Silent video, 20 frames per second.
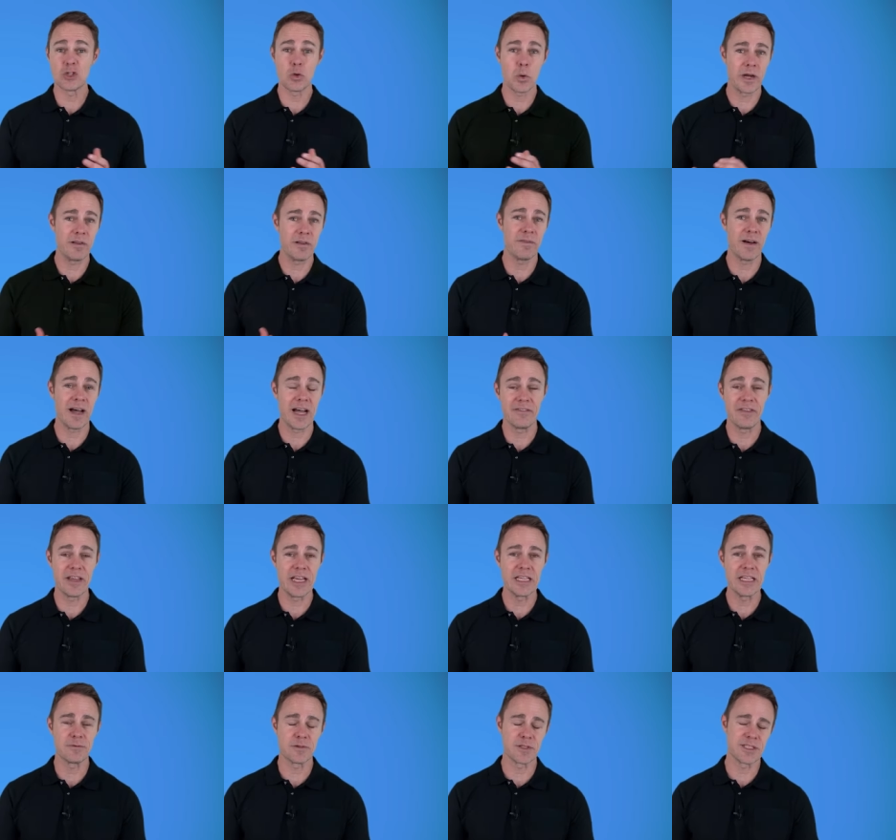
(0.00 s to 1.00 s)
25
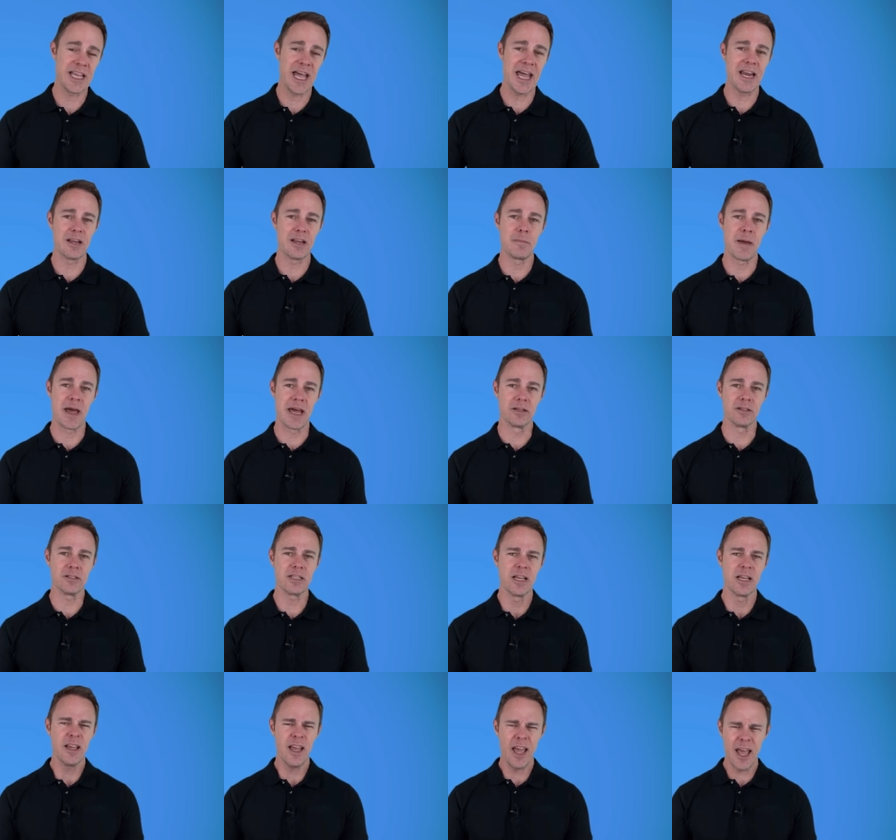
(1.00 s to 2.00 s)
years for standard panels